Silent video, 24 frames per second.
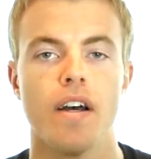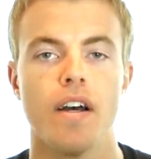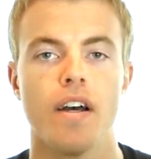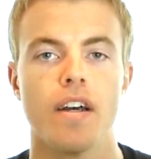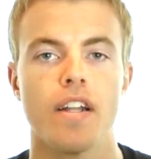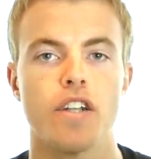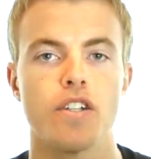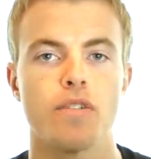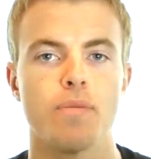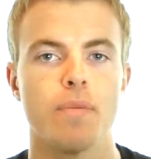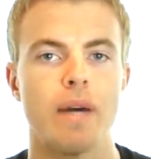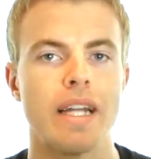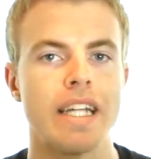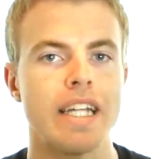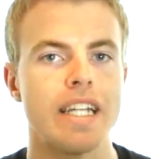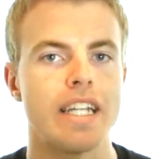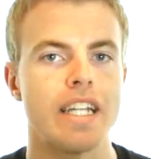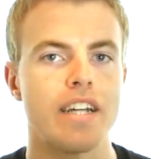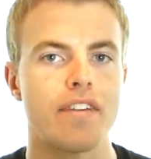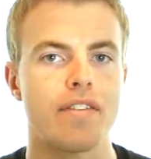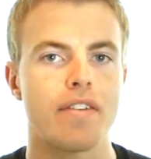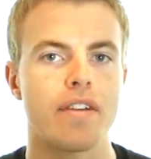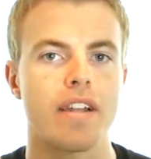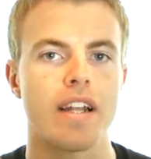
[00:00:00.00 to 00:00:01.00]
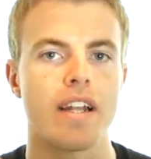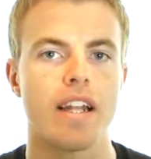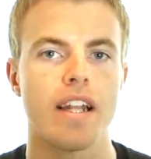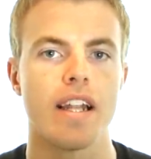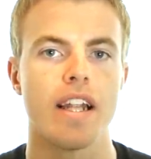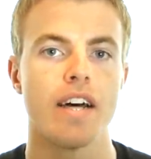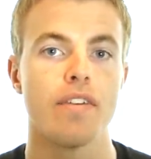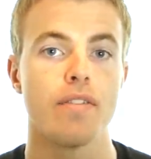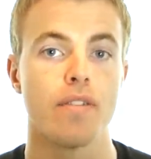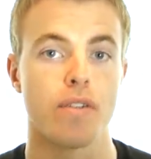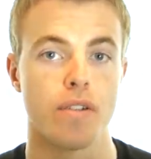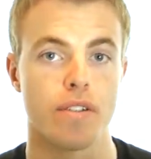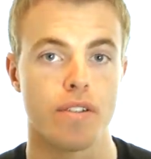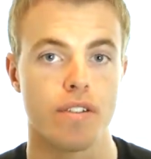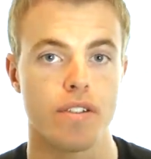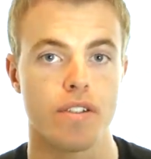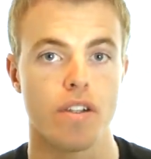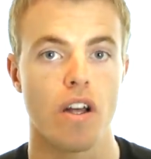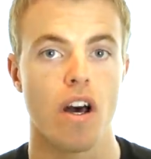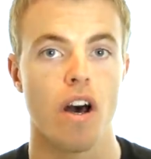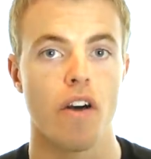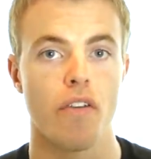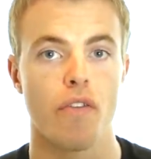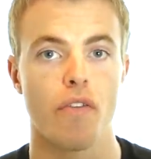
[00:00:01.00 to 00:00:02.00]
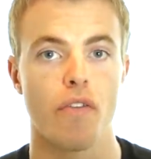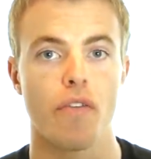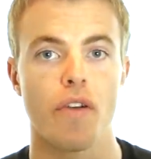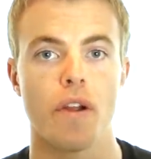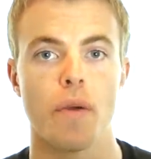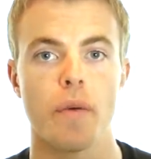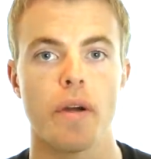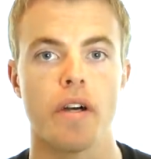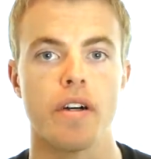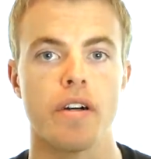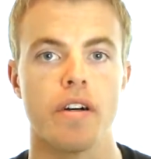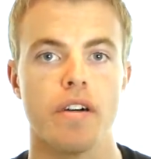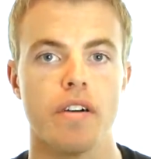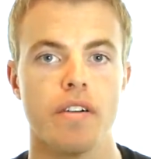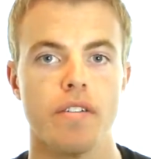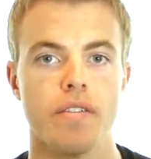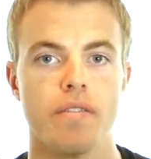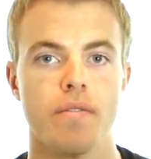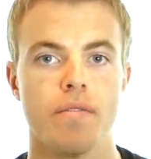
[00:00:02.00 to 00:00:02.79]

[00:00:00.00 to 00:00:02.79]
There's many different levels of free will.